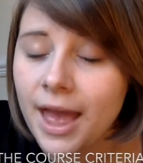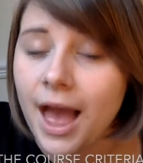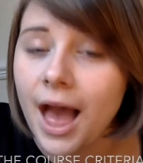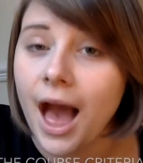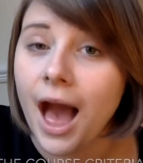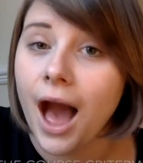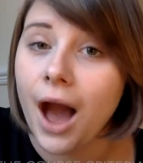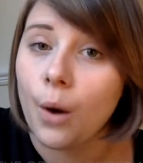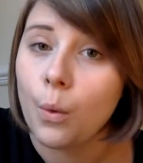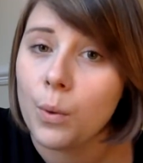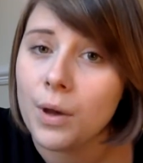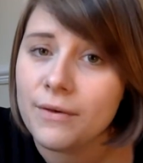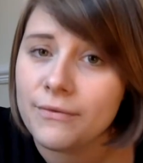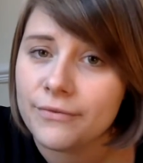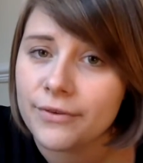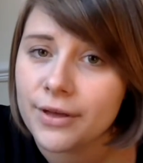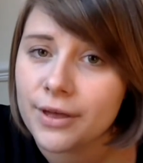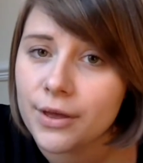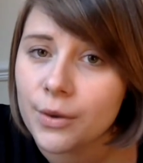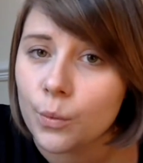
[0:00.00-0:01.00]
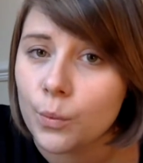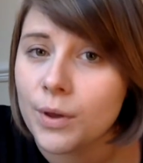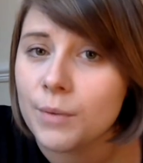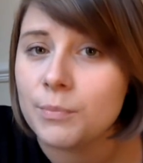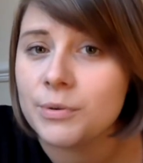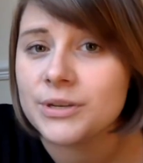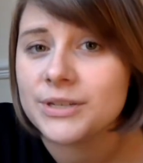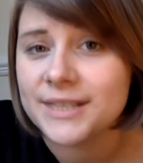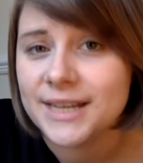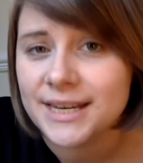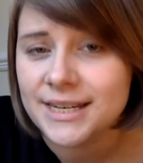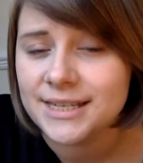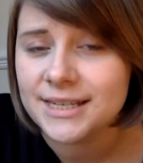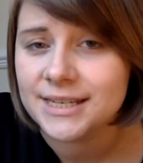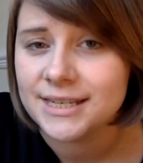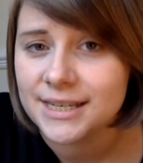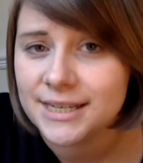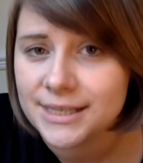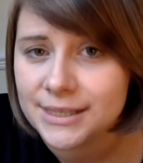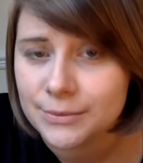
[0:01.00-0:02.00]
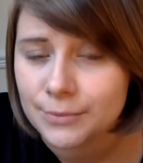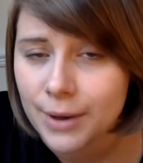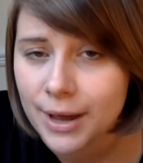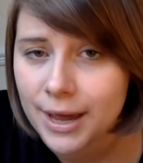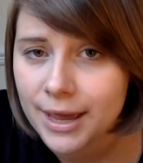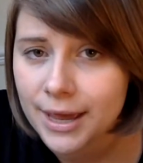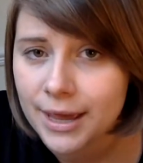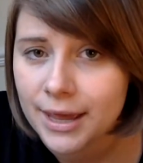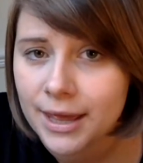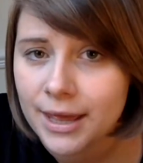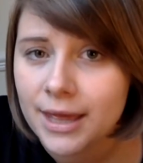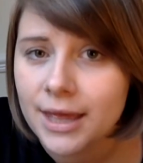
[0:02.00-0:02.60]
However, when presented this way,